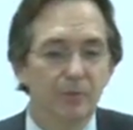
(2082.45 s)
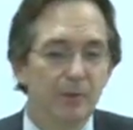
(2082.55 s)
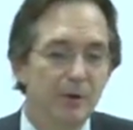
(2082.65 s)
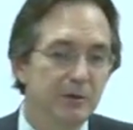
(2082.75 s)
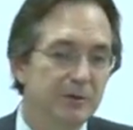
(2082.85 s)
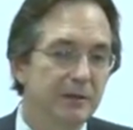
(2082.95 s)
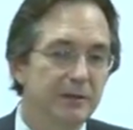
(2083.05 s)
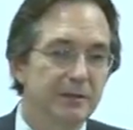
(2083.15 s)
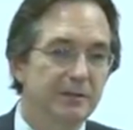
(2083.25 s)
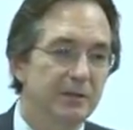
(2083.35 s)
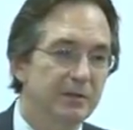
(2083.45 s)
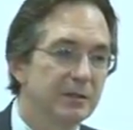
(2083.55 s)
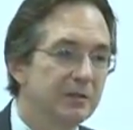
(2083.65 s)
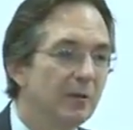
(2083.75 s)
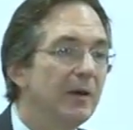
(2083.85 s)
but most of the
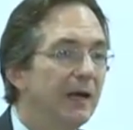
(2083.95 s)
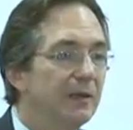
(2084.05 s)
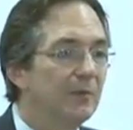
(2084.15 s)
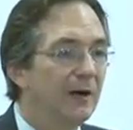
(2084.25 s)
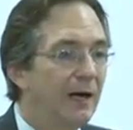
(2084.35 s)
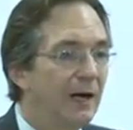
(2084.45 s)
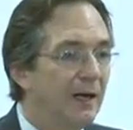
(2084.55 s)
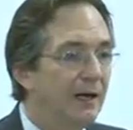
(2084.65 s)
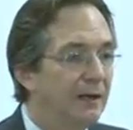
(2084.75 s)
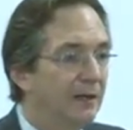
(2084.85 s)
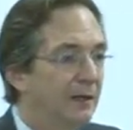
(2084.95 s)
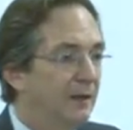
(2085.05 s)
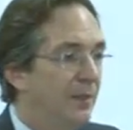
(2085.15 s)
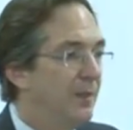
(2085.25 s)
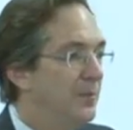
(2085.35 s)
decisions are made by
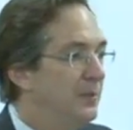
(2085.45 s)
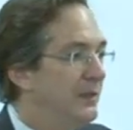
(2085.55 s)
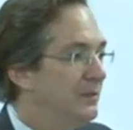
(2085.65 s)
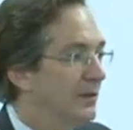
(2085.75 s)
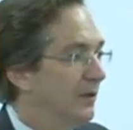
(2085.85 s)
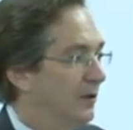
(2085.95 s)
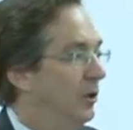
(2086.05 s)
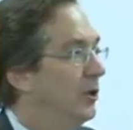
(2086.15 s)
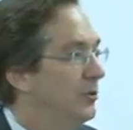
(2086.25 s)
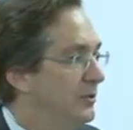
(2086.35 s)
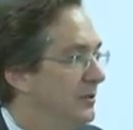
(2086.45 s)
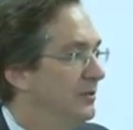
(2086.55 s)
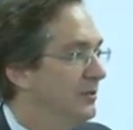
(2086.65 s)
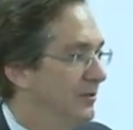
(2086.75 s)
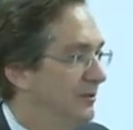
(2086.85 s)
the bees that are
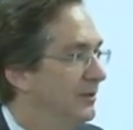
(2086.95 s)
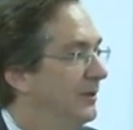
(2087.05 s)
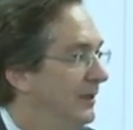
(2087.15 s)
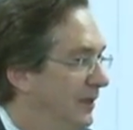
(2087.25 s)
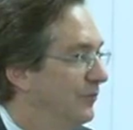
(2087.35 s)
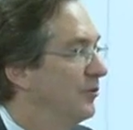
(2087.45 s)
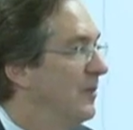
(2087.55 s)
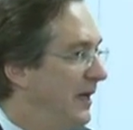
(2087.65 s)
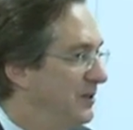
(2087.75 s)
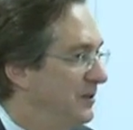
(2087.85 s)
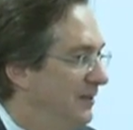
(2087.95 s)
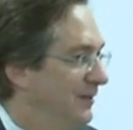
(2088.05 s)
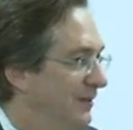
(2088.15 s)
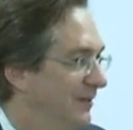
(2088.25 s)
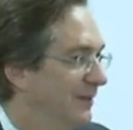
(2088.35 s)
closest to the information.
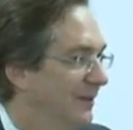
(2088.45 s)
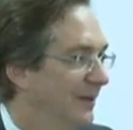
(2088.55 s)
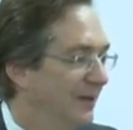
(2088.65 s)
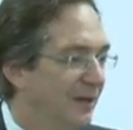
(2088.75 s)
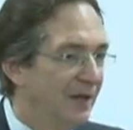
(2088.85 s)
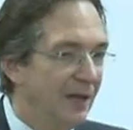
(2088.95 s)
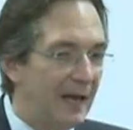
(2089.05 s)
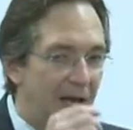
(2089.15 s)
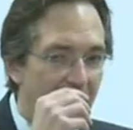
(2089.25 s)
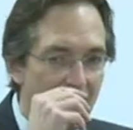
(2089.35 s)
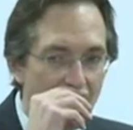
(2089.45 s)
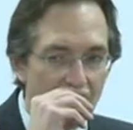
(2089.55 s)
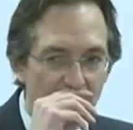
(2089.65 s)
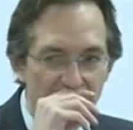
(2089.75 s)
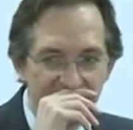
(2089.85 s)

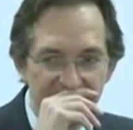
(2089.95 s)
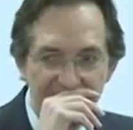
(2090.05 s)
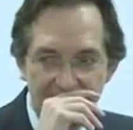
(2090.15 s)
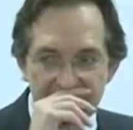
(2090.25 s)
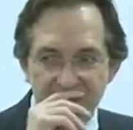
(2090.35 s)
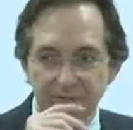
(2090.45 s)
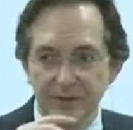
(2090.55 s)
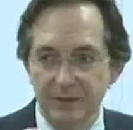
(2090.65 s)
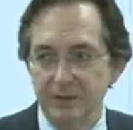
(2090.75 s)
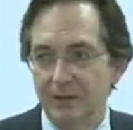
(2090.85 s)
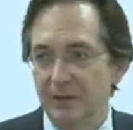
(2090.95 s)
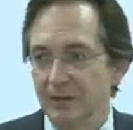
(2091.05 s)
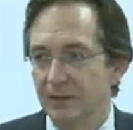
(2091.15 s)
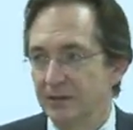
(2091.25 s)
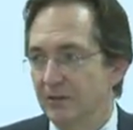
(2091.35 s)
And a perfect case of this
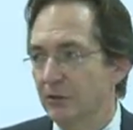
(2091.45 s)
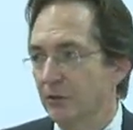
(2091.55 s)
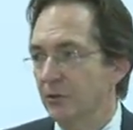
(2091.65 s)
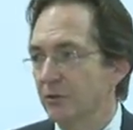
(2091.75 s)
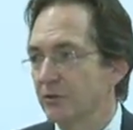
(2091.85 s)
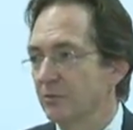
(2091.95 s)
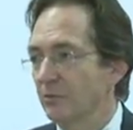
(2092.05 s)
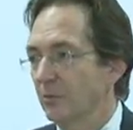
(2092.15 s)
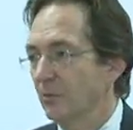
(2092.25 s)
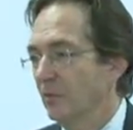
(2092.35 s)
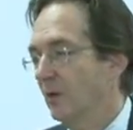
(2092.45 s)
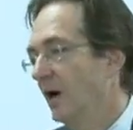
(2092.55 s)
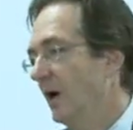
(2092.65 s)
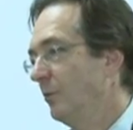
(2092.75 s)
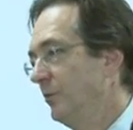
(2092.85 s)
is occurs
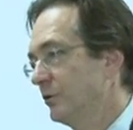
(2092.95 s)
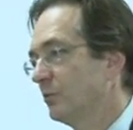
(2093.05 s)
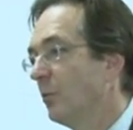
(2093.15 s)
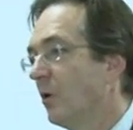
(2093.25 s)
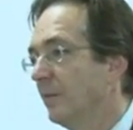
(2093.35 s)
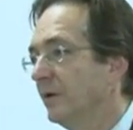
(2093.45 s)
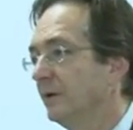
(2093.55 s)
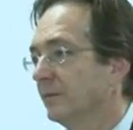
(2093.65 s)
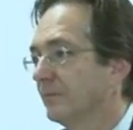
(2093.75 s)
uh, with swarming.